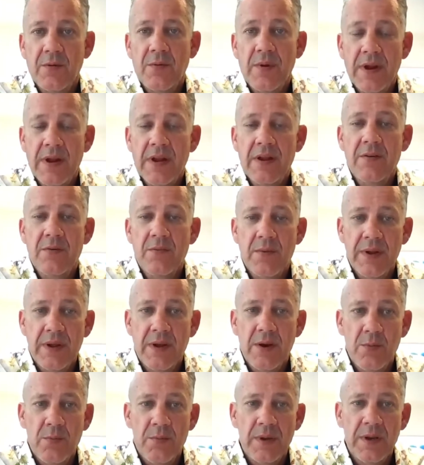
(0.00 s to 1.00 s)
grand
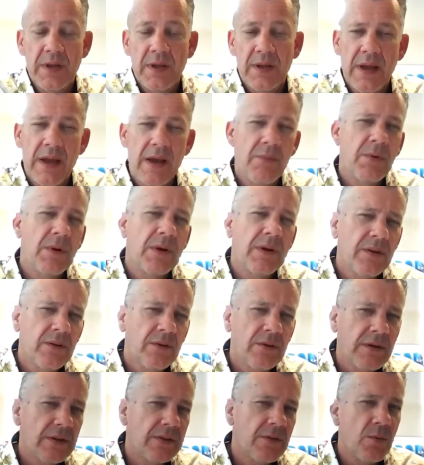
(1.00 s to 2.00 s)
reopening, how we're going to
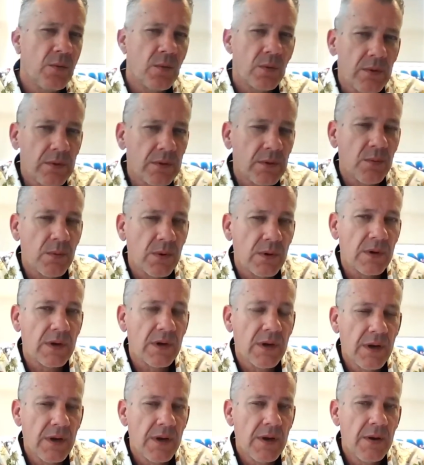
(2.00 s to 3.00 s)
look at the world of
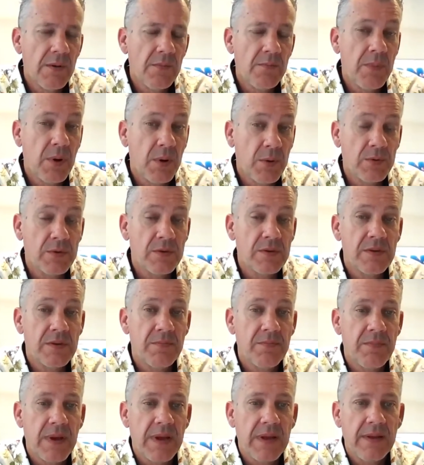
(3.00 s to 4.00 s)
work
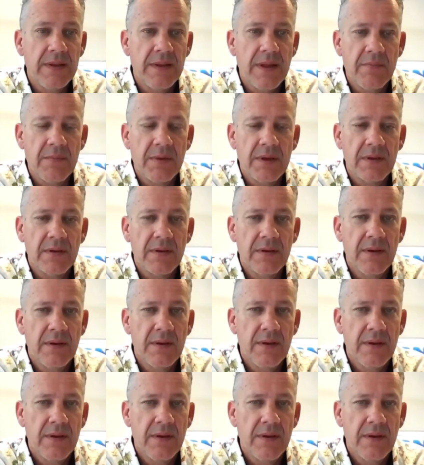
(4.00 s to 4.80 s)
post-pandemic.